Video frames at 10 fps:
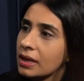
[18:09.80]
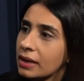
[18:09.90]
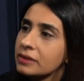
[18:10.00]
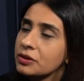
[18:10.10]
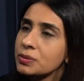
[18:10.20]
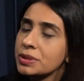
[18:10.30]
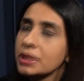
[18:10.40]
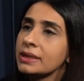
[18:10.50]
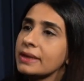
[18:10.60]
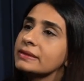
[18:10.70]
It
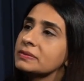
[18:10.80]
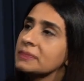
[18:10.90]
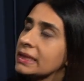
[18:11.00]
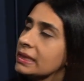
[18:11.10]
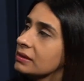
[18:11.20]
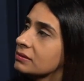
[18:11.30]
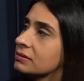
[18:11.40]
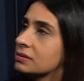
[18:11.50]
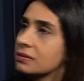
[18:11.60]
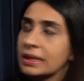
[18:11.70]
usually takes me
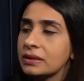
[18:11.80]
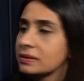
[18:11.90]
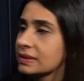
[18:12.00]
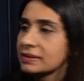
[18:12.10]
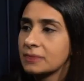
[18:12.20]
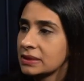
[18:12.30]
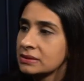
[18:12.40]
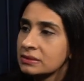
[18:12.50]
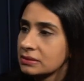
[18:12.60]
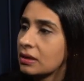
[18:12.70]
3 to 6
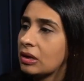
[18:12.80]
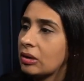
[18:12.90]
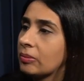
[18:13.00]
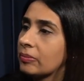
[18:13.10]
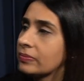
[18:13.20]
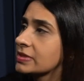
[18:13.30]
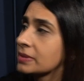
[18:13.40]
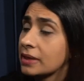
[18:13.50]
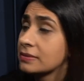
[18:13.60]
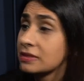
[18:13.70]
months,
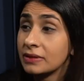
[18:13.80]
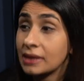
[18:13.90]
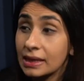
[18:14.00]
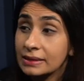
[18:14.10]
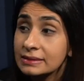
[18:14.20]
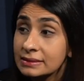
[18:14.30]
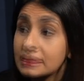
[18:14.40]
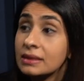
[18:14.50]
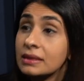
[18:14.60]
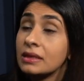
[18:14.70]
sometimes even less,
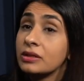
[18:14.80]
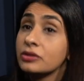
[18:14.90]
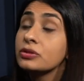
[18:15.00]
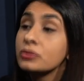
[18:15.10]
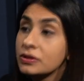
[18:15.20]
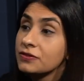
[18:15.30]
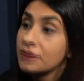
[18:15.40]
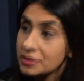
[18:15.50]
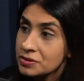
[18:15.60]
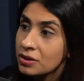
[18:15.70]
to do the
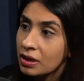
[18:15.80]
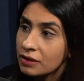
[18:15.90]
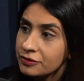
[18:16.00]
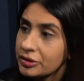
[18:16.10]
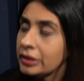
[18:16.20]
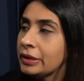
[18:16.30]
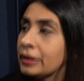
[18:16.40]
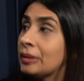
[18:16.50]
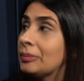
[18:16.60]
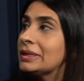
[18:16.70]
first draft.
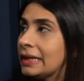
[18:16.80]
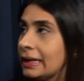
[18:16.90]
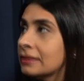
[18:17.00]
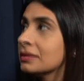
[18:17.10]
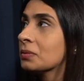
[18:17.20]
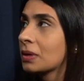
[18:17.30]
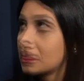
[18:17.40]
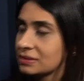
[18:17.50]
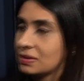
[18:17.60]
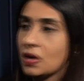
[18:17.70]
But then the
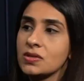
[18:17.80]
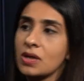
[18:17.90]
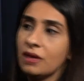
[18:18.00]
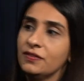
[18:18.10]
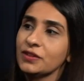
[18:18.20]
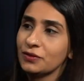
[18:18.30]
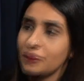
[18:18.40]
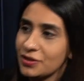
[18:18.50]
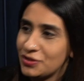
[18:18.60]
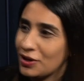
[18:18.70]
work starts after the
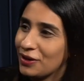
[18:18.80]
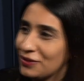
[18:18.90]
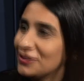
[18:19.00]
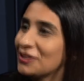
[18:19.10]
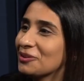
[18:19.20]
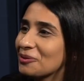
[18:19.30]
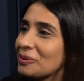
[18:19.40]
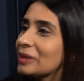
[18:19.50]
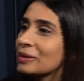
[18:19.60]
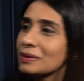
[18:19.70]
first draft,
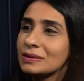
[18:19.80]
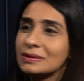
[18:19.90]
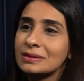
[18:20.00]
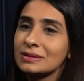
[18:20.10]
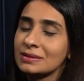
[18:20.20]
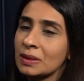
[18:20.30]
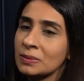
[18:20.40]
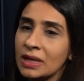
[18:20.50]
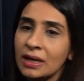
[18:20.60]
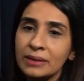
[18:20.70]
because
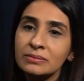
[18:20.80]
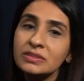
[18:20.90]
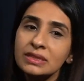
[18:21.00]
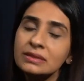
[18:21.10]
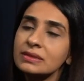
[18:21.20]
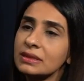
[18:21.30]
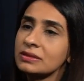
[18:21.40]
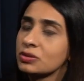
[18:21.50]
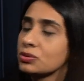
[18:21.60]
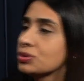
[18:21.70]
sometimes
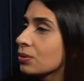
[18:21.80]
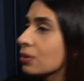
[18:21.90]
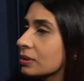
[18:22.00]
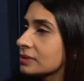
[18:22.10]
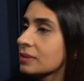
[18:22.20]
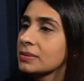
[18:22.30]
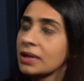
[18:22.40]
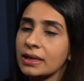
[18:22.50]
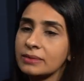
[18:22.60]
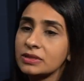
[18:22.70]
it's too short,
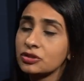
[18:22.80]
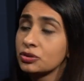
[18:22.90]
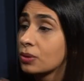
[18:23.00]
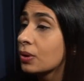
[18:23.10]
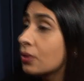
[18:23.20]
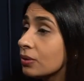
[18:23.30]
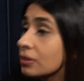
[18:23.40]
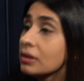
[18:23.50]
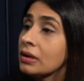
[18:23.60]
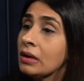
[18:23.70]
sometimes it's too
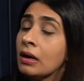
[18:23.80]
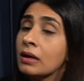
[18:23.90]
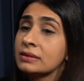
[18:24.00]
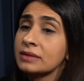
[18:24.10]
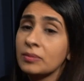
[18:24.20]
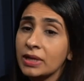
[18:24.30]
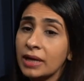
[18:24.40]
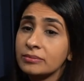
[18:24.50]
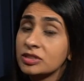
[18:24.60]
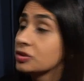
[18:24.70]
long,
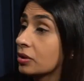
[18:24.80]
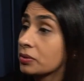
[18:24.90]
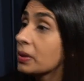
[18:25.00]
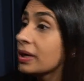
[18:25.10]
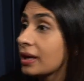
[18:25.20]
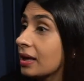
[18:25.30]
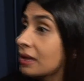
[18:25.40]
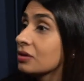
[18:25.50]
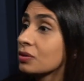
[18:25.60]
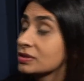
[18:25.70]
sometimes it's not
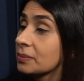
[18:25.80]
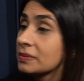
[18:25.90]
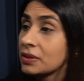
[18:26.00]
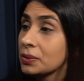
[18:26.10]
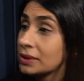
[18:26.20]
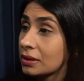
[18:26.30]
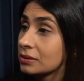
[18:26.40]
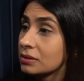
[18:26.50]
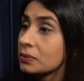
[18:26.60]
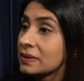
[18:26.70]
working, something or the
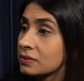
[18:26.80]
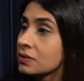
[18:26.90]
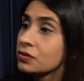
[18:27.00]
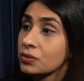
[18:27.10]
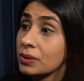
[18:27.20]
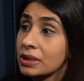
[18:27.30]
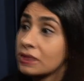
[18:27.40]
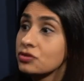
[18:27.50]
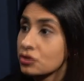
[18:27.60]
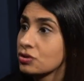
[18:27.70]
other within the story
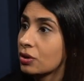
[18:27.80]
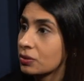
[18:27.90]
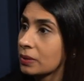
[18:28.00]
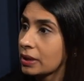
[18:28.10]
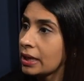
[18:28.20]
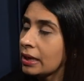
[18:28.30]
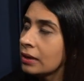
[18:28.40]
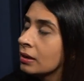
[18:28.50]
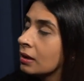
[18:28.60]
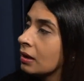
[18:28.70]
is just not working.
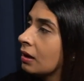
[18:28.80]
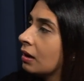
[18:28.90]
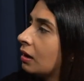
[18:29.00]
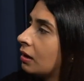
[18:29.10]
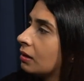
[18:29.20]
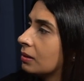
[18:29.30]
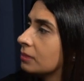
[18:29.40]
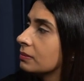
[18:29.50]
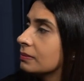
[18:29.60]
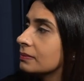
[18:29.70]

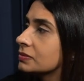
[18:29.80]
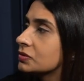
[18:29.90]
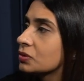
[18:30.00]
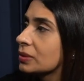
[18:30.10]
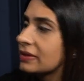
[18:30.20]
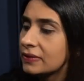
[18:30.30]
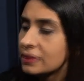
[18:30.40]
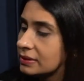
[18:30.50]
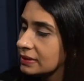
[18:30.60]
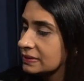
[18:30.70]
So
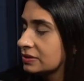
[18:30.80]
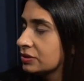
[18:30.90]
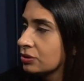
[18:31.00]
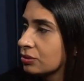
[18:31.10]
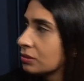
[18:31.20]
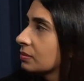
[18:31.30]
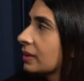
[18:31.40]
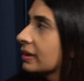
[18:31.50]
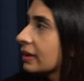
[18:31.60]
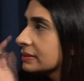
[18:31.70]
even this,
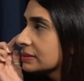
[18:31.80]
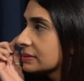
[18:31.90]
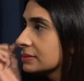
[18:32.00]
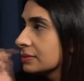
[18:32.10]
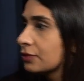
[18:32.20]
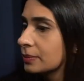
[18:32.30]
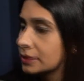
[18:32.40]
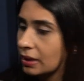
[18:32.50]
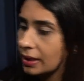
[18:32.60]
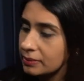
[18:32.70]
I guess from the
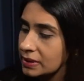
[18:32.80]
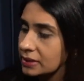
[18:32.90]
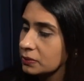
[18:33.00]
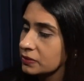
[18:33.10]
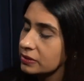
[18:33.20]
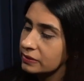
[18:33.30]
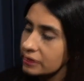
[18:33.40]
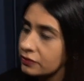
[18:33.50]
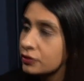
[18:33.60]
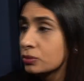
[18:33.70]
time that it was
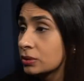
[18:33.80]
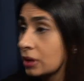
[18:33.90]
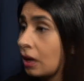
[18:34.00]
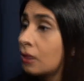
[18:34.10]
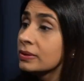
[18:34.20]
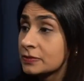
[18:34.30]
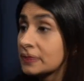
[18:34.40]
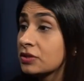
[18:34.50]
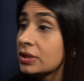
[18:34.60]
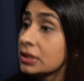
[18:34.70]
conceived to now, it's
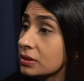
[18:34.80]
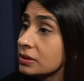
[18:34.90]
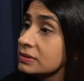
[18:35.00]
been 3 years.